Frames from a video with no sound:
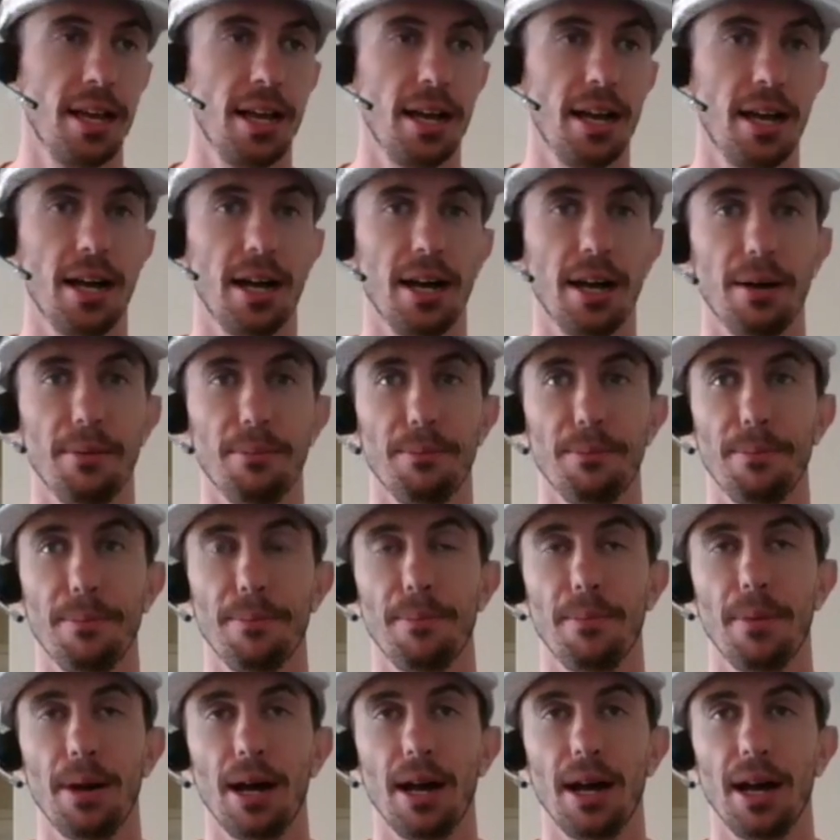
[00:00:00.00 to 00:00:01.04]
Um,
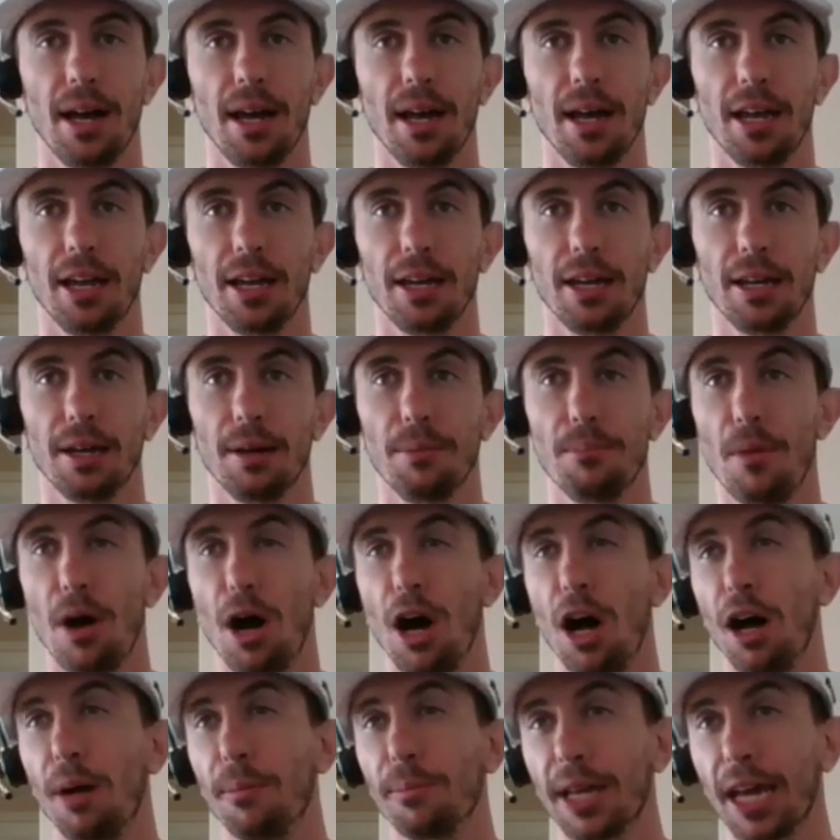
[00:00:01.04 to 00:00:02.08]
my
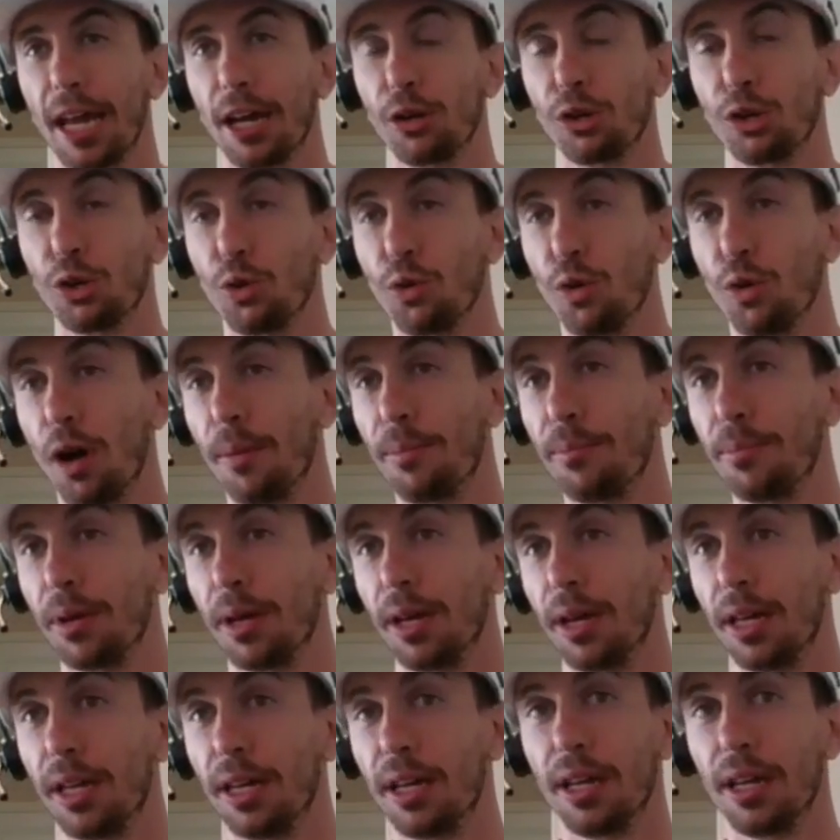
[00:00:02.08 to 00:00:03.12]
mom kind of grew up
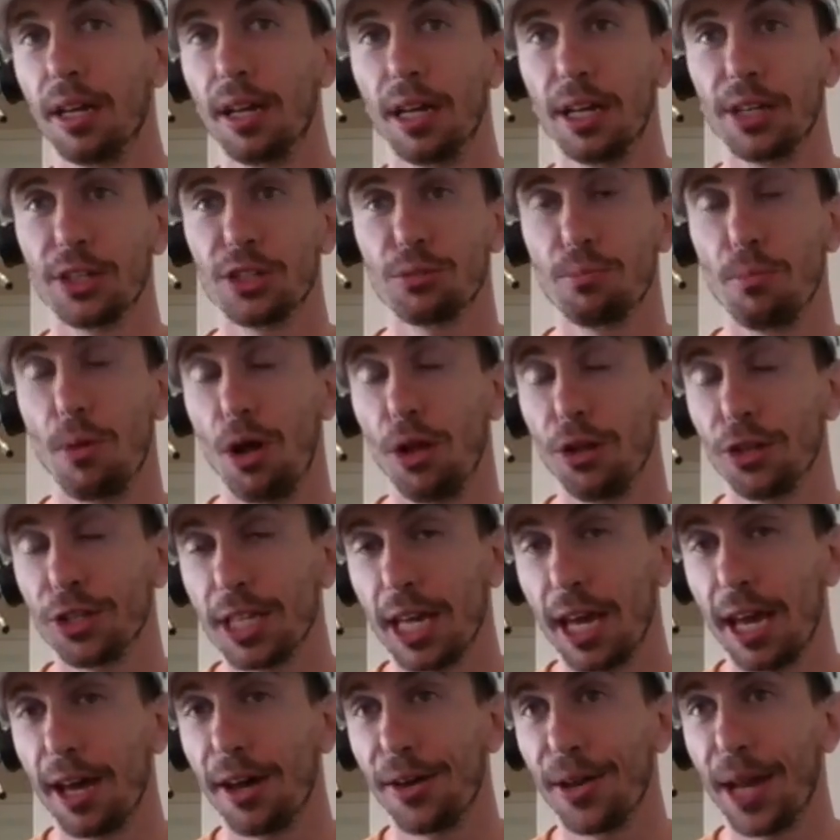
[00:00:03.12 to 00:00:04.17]
in a small
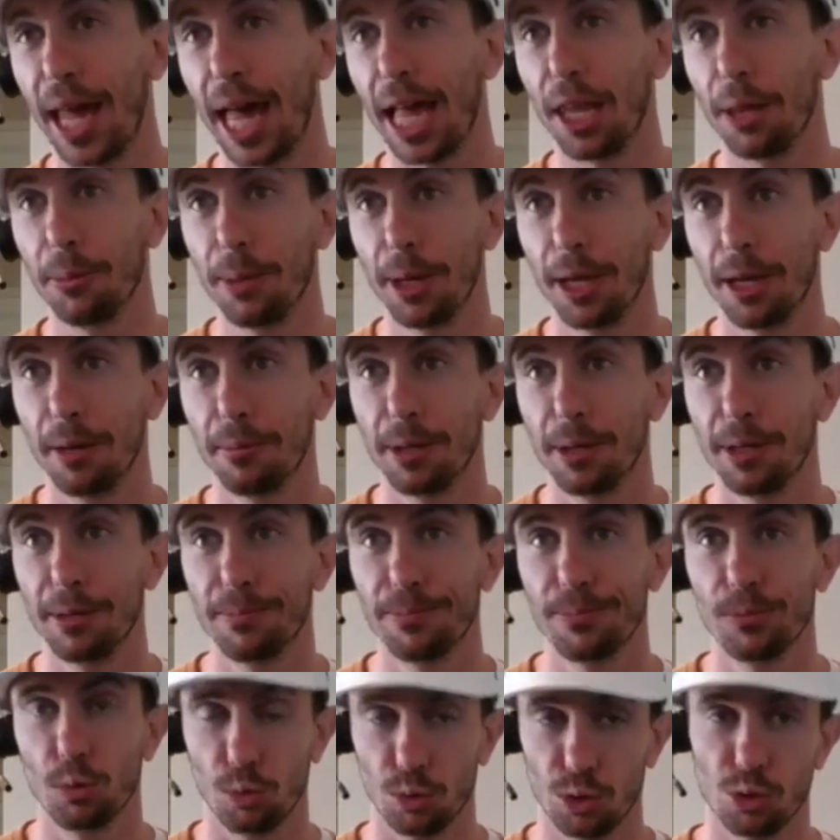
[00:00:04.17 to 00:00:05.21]
town, Alabama,
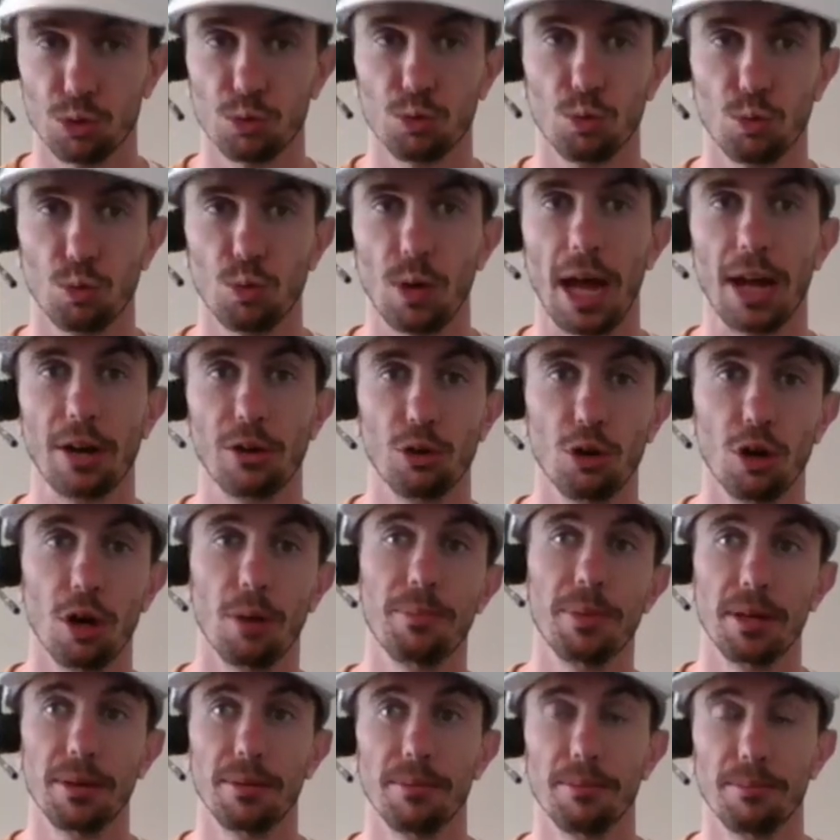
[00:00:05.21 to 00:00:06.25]
which is, I grew
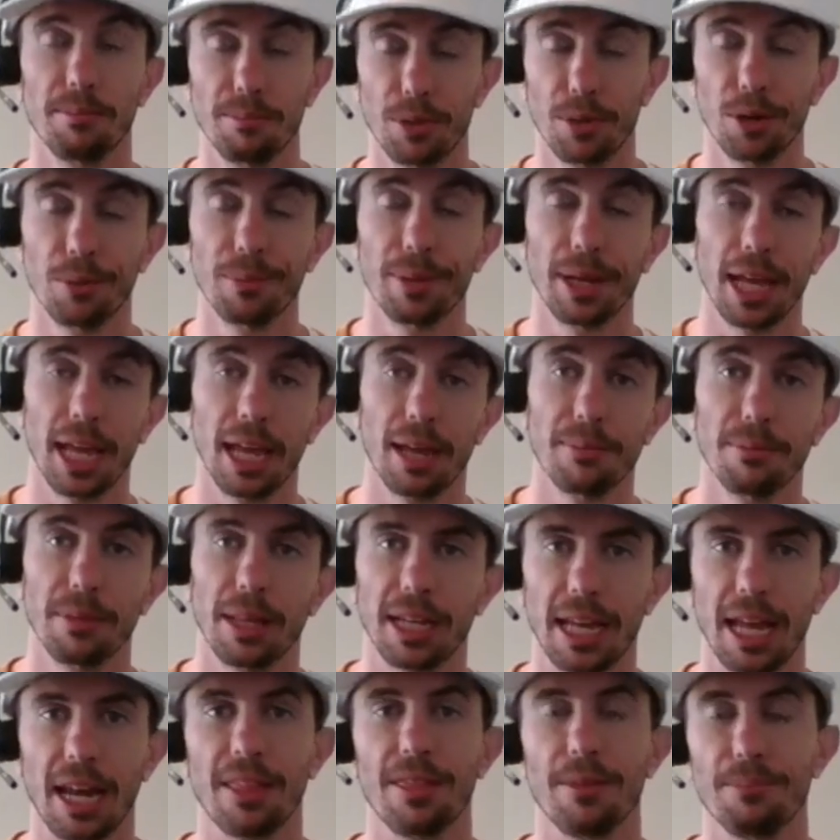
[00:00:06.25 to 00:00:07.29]
up in Birmingham,
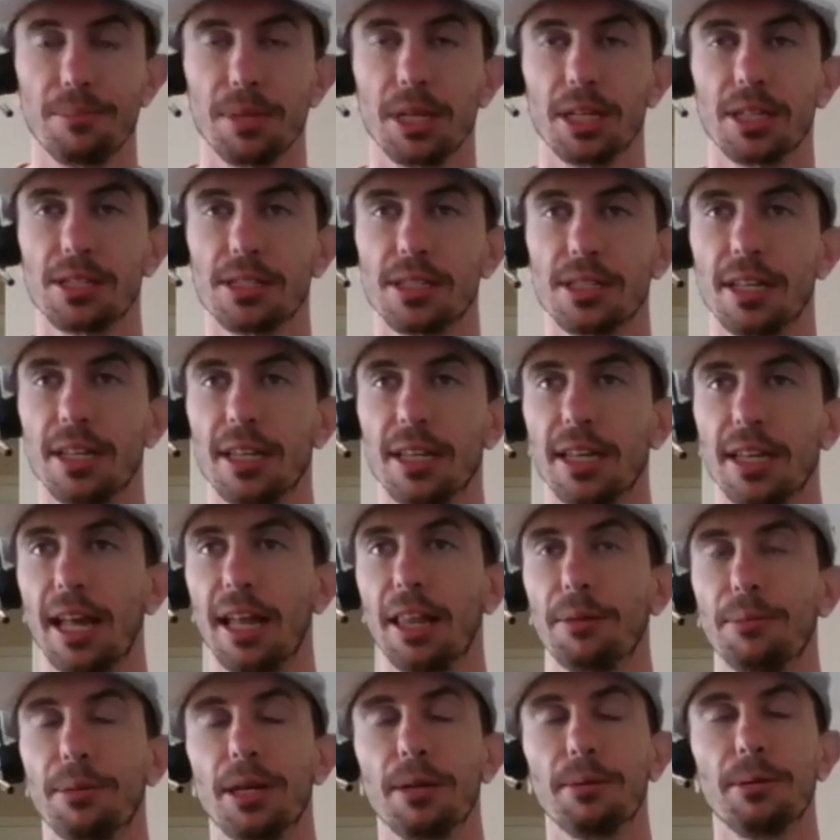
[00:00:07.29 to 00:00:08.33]
like kind of the big city in
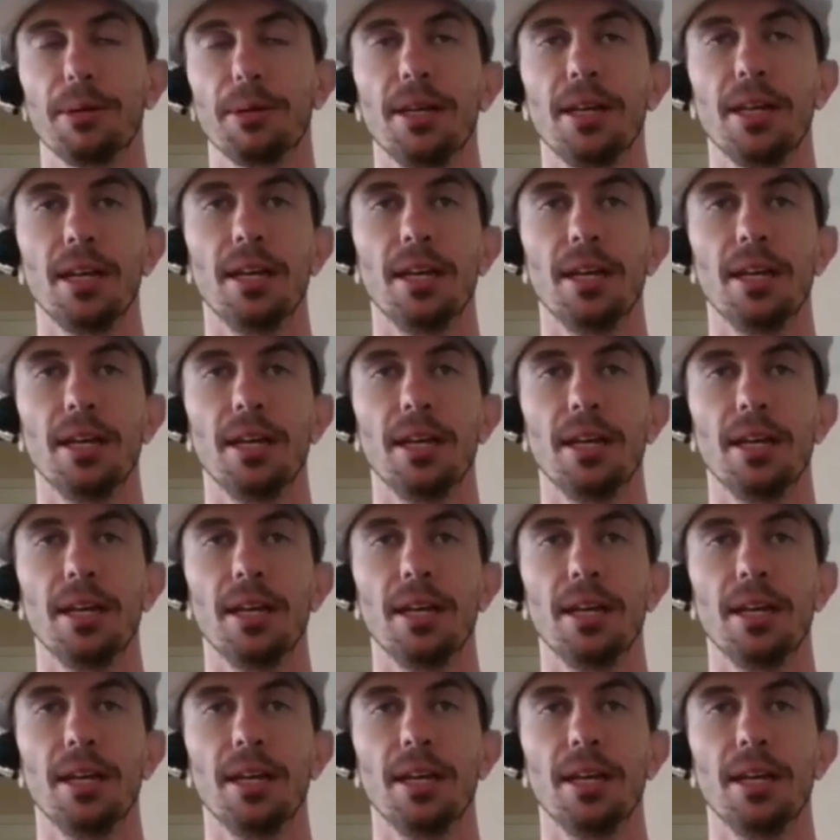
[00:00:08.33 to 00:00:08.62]
Alabama.